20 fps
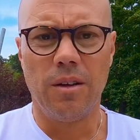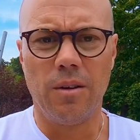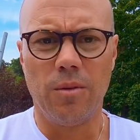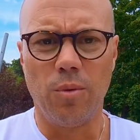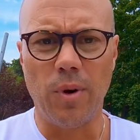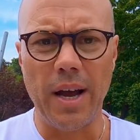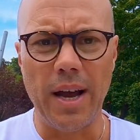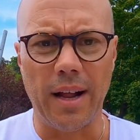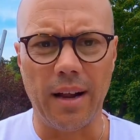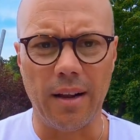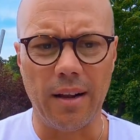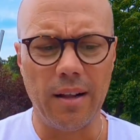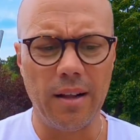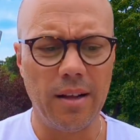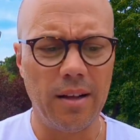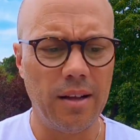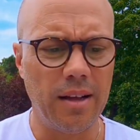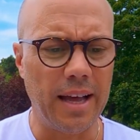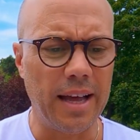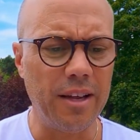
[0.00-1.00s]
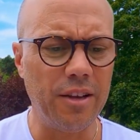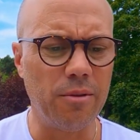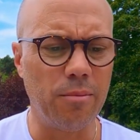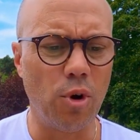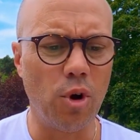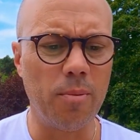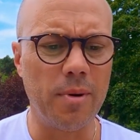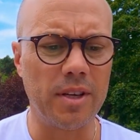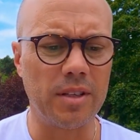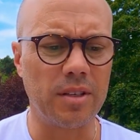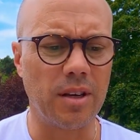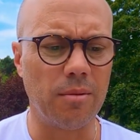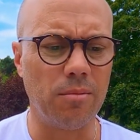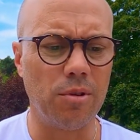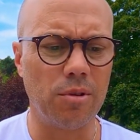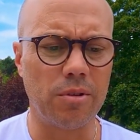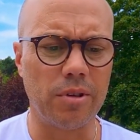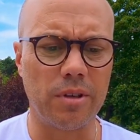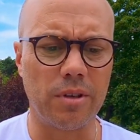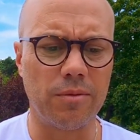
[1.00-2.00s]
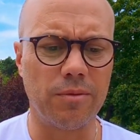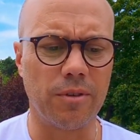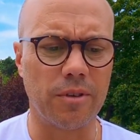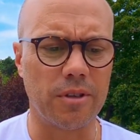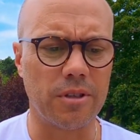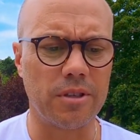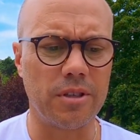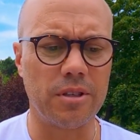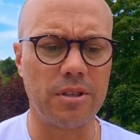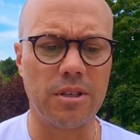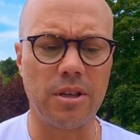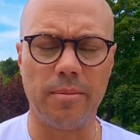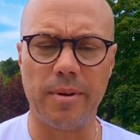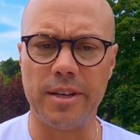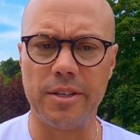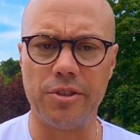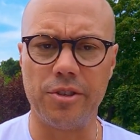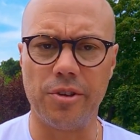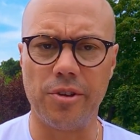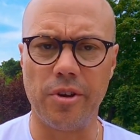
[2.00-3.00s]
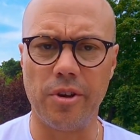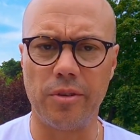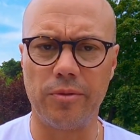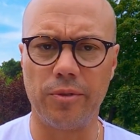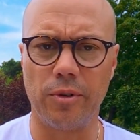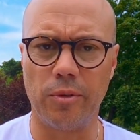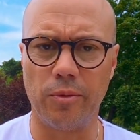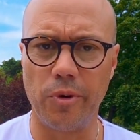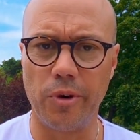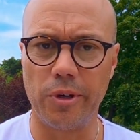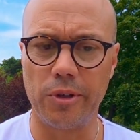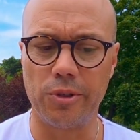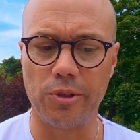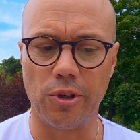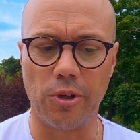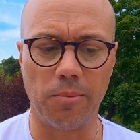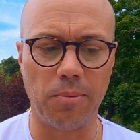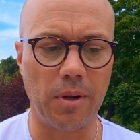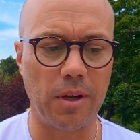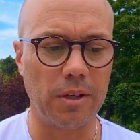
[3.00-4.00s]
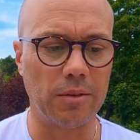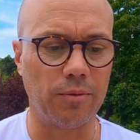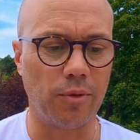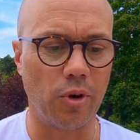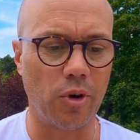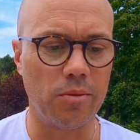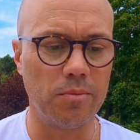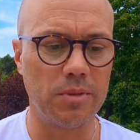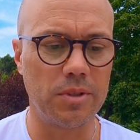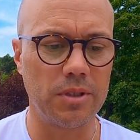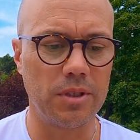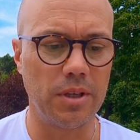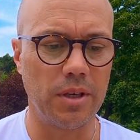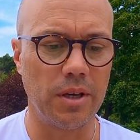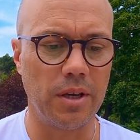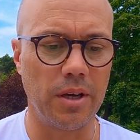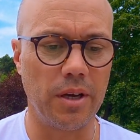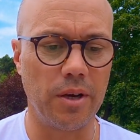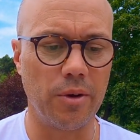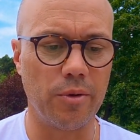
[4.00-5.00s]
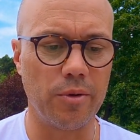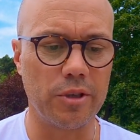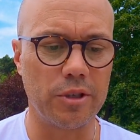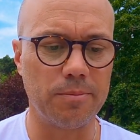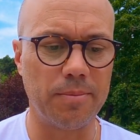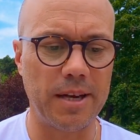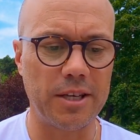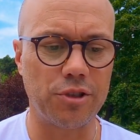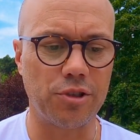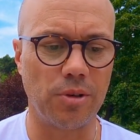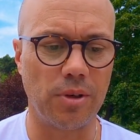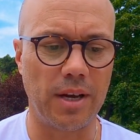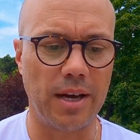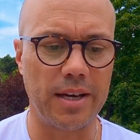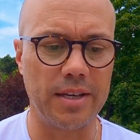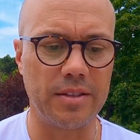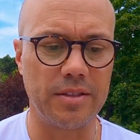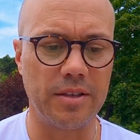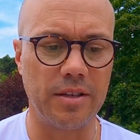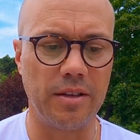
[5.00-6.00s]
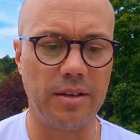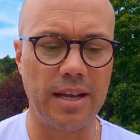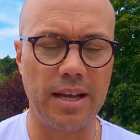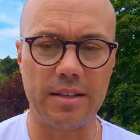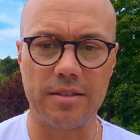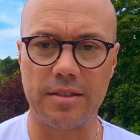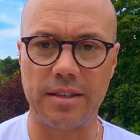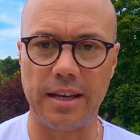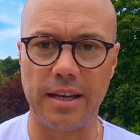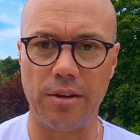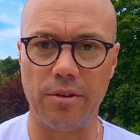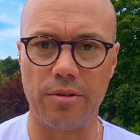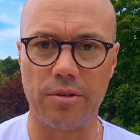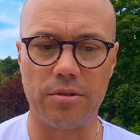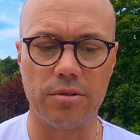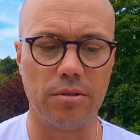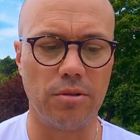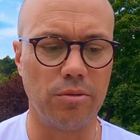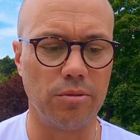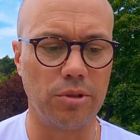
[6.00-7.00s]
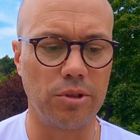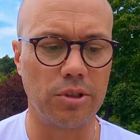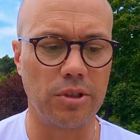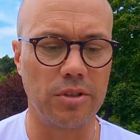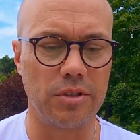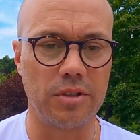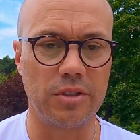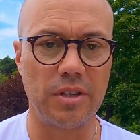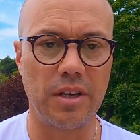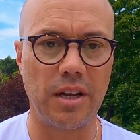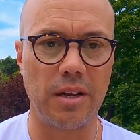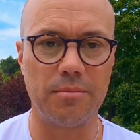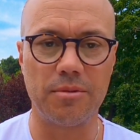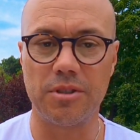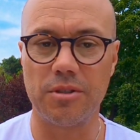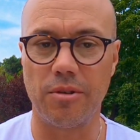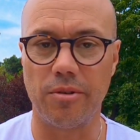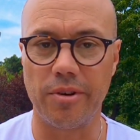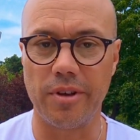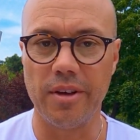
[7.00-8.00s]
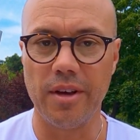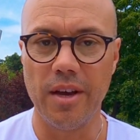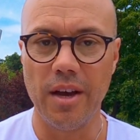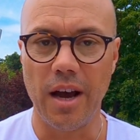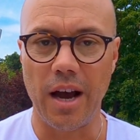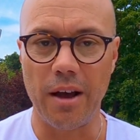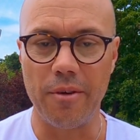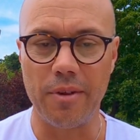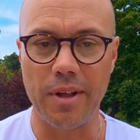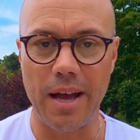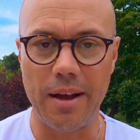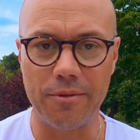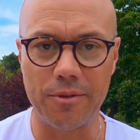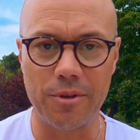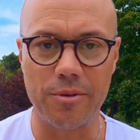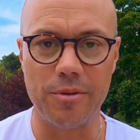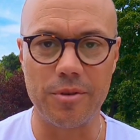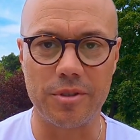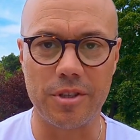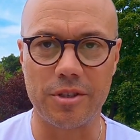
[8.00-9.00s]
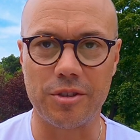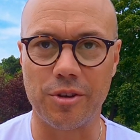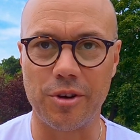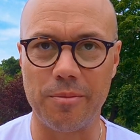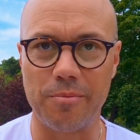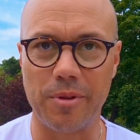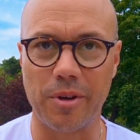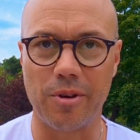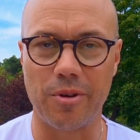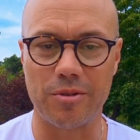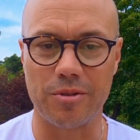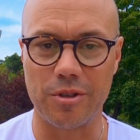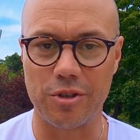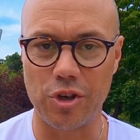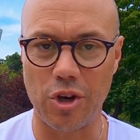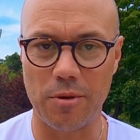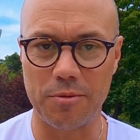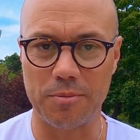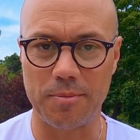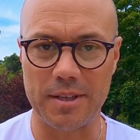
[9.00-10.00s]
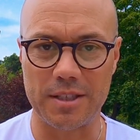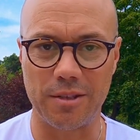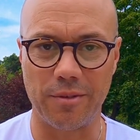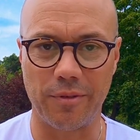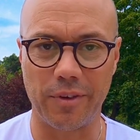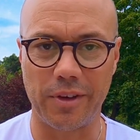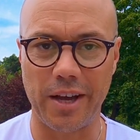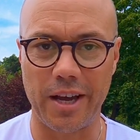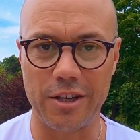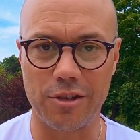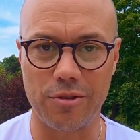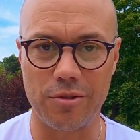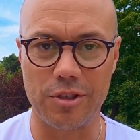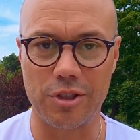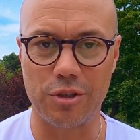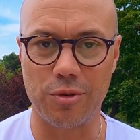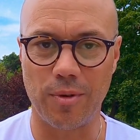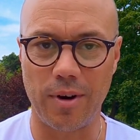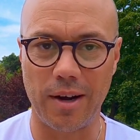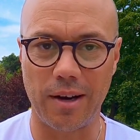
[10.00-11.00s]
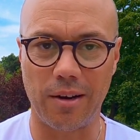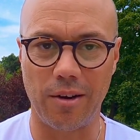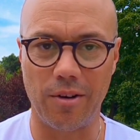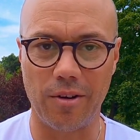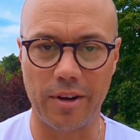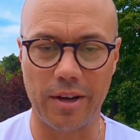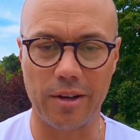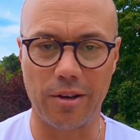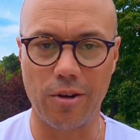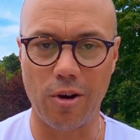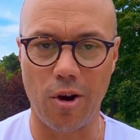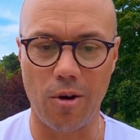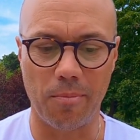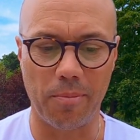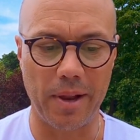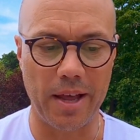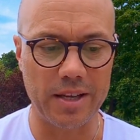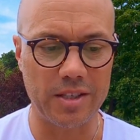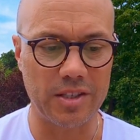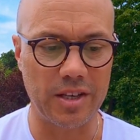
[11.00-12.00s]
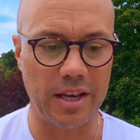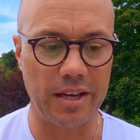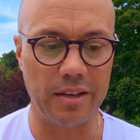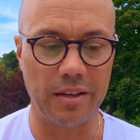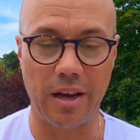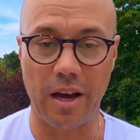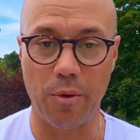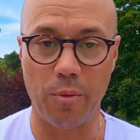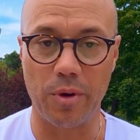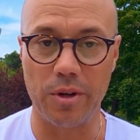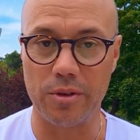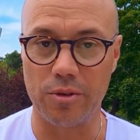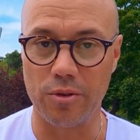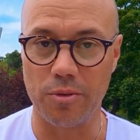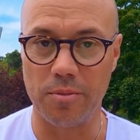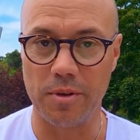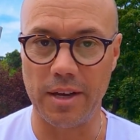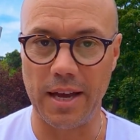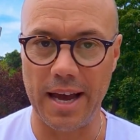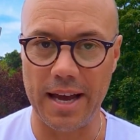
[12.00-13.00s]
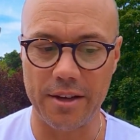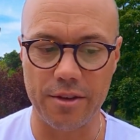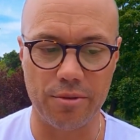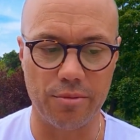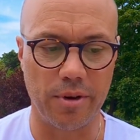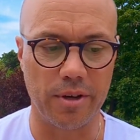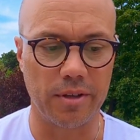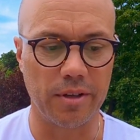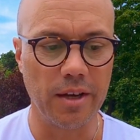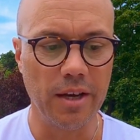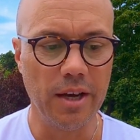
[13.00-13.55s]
Well, at the moment I'm looking for a system engineer for virtual platforms who is specialized in NetScaler solutions. And I'm sorry, I will have to use a script because the job specification is quite long and complex and I want to be accurate.